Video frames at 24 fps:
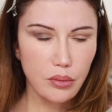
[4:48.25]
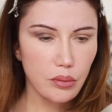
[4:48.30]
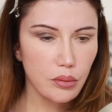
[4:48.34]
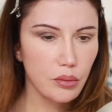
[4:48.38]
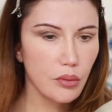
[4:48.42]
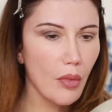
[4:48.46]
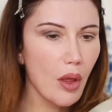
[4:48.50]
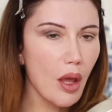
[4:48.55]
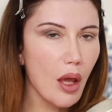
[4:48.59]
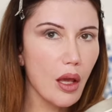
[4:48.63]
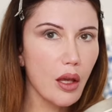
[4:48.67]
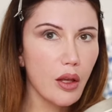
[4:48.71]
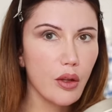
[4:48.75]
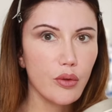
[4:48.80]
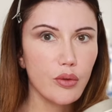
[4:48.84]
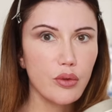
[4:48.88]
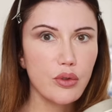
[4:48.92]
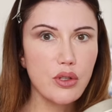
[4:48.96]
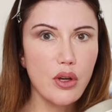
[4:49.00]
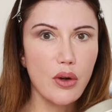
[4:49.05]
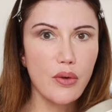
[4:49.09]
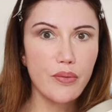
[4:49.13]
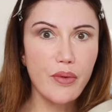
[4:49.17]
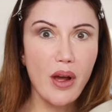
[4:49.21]
Okay,
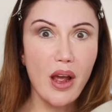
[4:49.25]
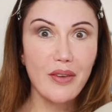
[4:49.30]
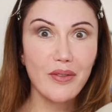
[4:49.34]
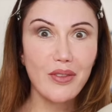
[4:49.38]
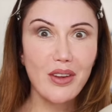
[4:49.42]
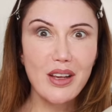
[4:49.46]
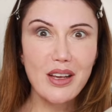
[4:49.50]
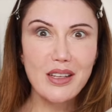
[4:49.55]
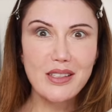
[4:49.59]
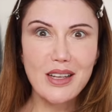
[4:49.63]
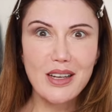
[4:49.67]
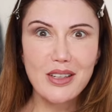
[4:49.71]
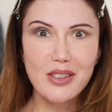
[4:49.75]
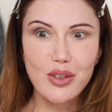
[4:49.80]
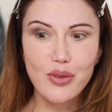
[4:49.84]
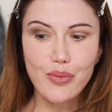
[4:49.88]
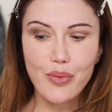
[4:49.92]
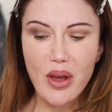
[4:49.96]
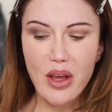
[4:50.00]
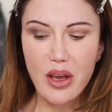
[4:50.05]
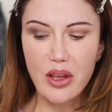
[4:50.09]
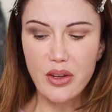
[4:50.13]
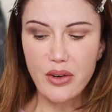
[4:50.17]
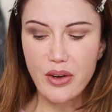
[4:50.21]
don't mind me as I do
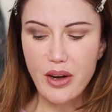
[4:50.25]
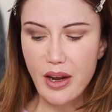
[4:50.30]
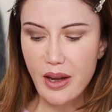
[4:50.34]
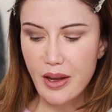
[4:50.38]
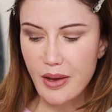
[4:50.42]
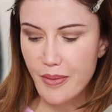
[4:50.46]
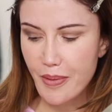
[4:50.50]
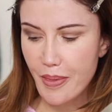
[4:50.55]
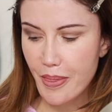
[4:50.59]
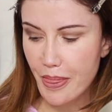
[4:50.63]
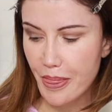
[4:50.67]
my other eye.